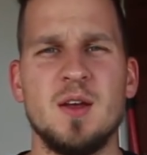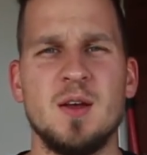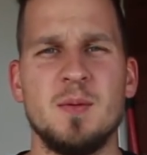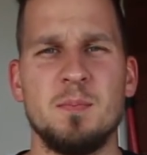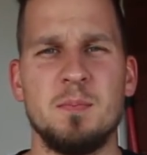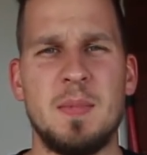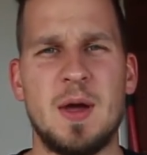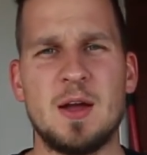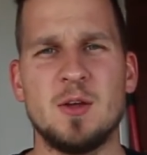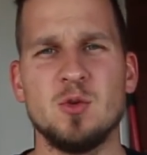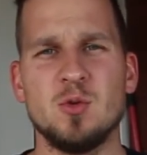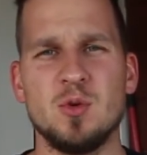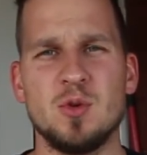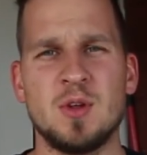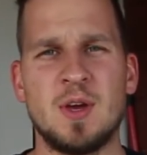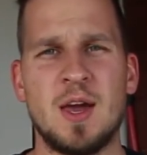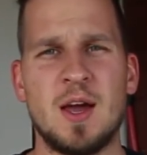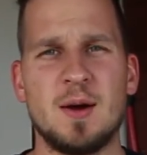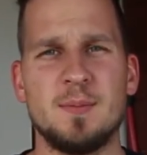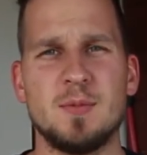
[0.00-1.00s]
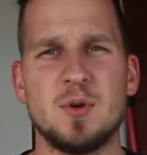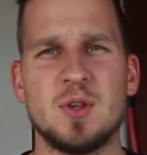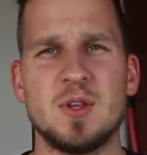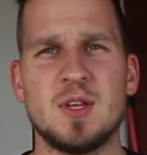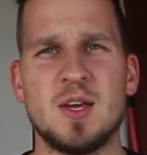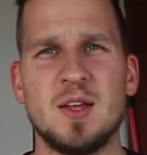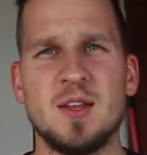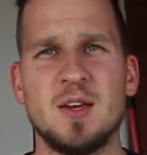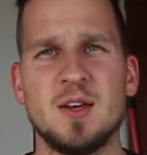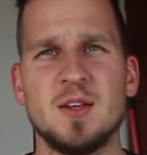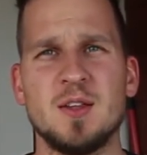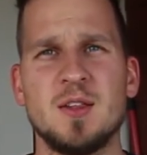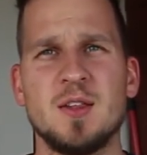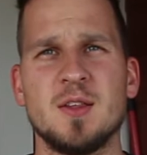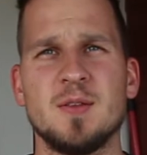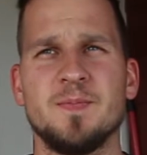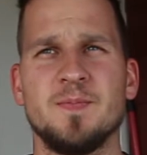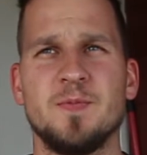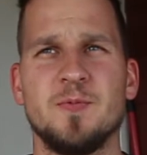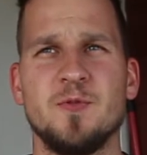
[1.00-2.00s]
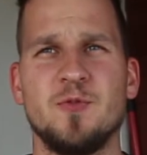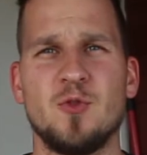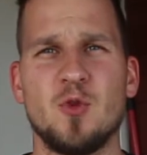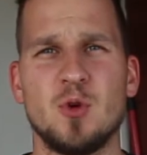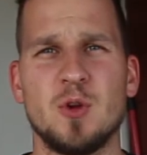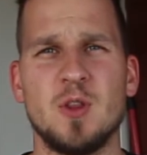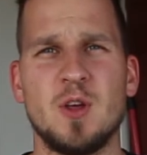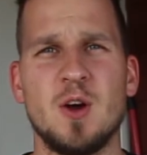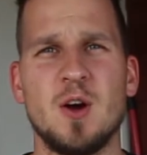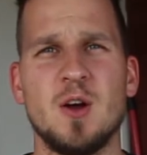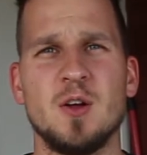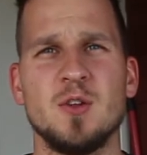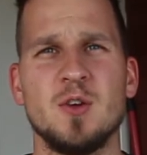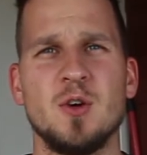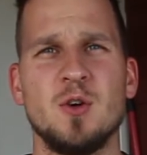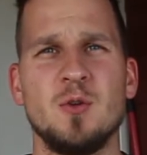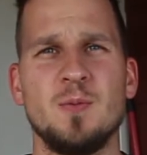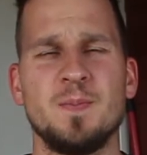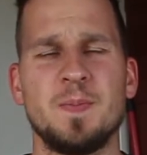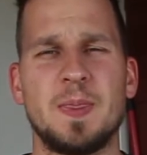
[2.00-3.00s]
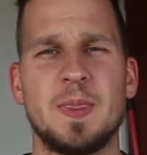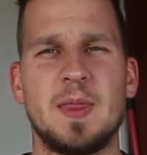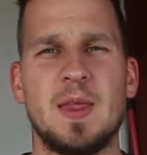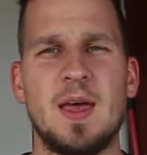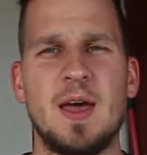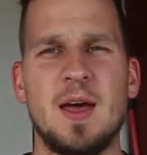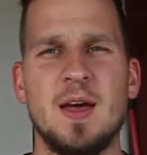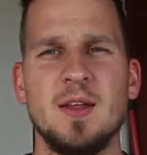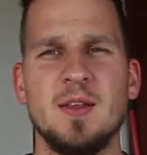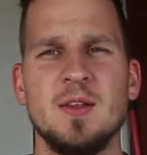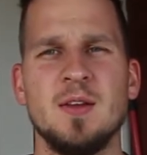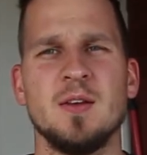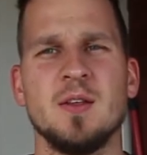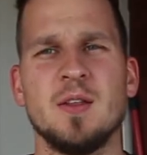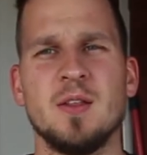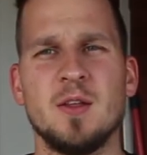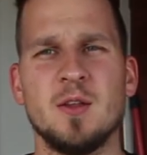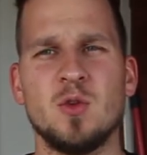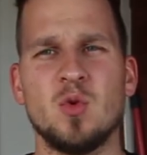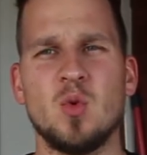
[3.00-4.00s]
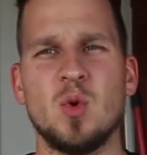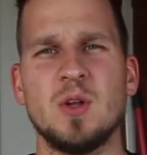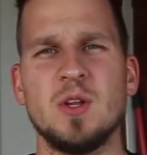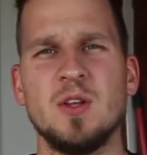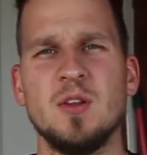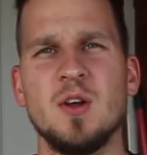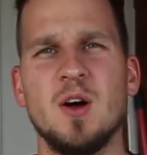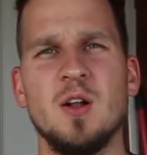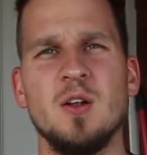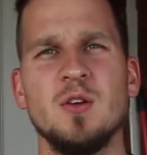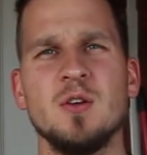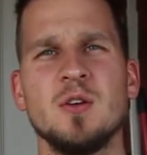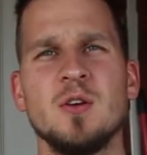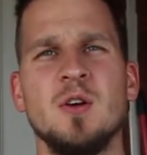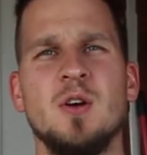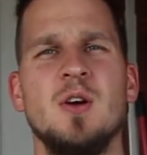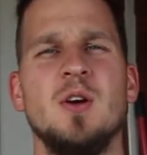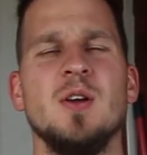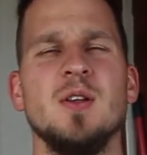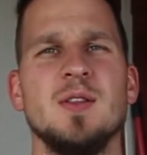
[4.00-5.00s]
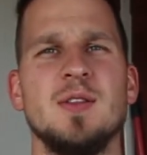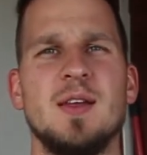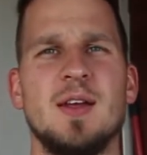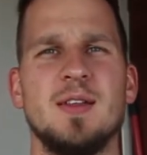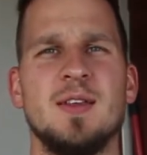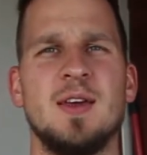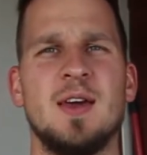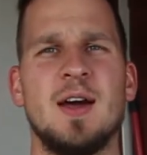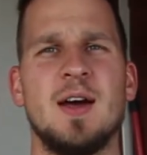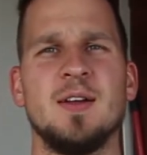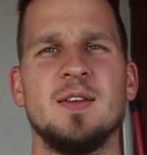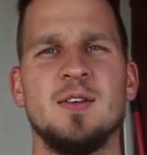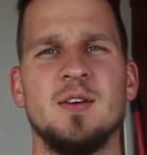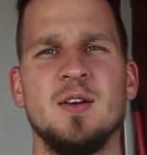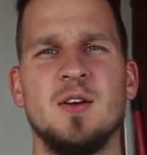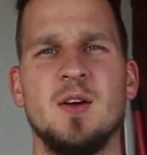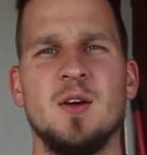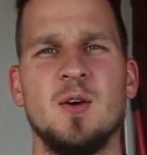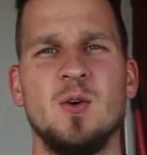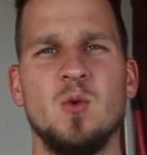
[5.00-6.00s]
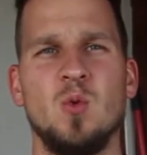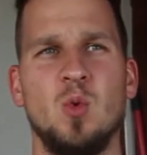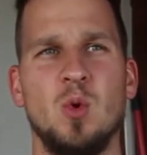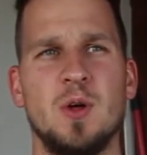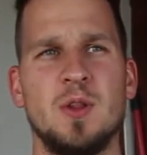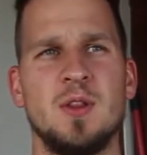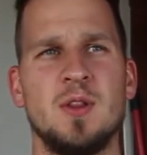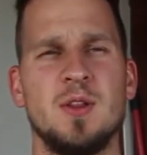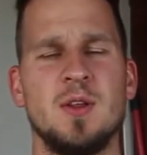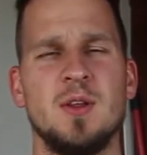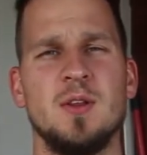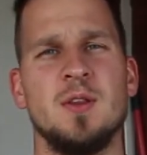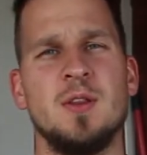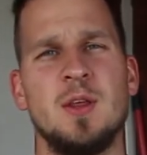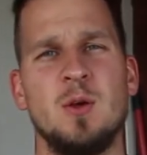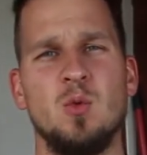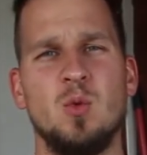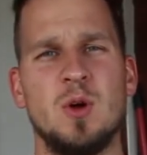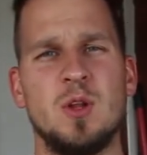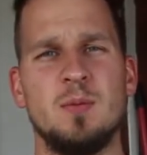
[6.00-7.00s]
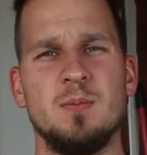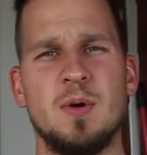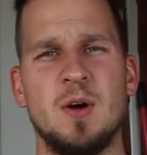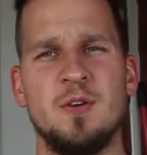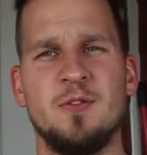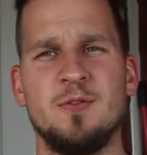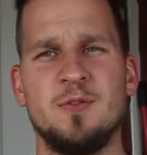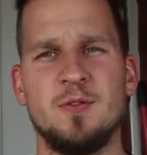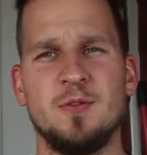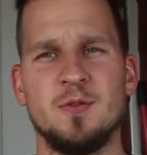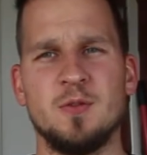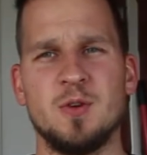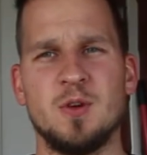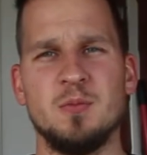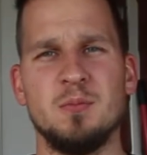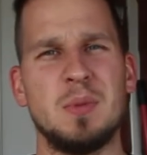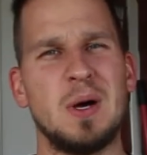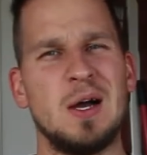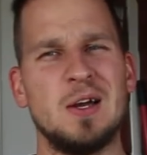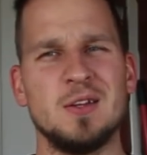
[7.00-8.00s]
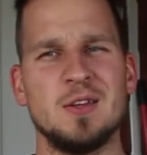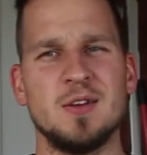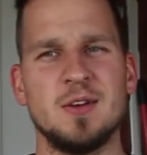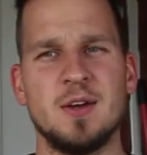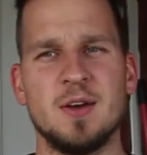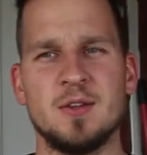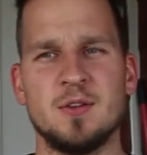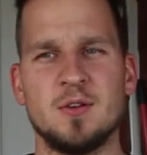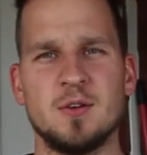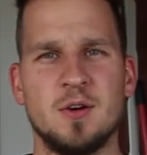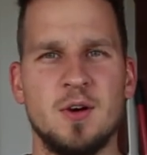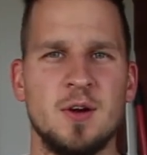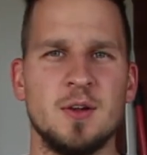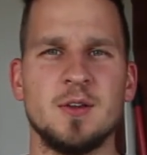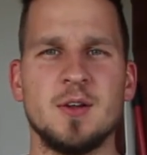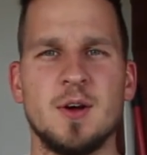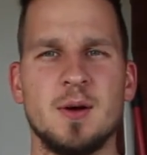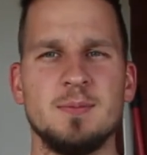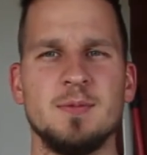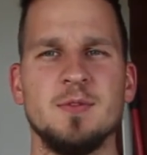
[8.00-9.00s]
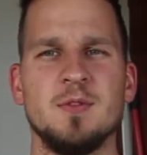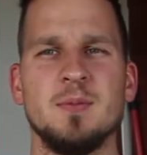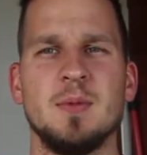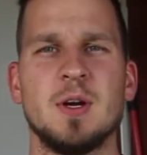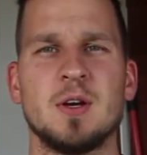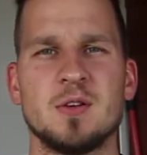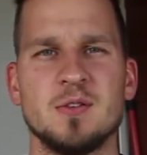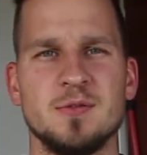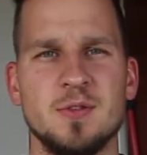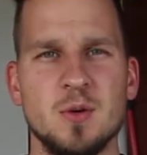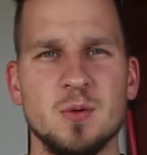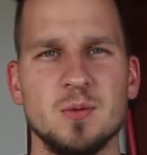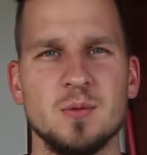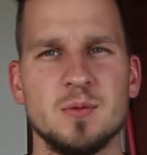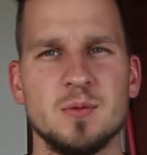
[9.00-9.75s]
manual camera settings for the audio, and the $20 Dead Cat with the wind muff combined together on top of the microphone.